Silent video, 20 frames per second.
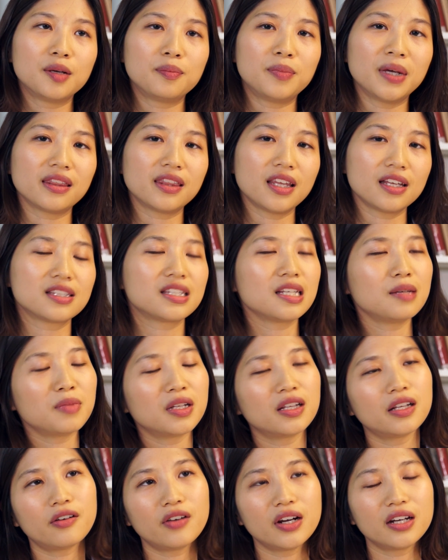But the
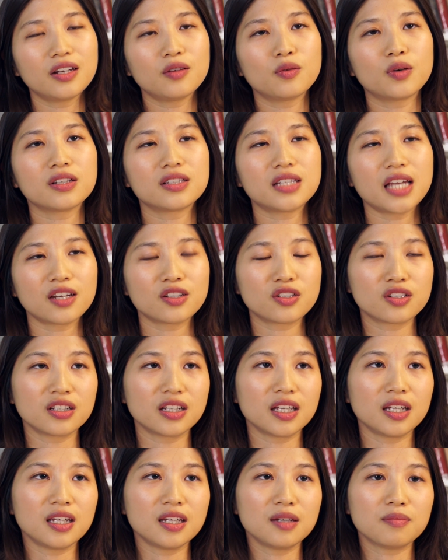similarity was
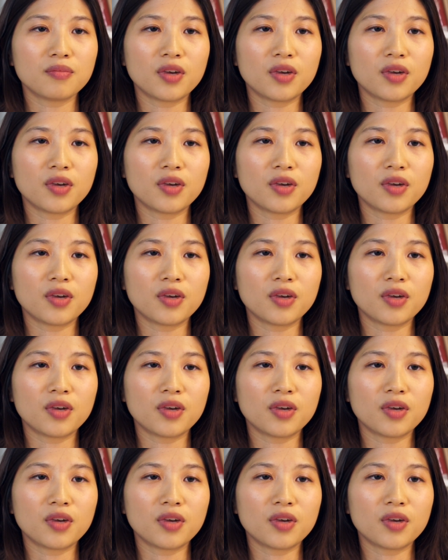actually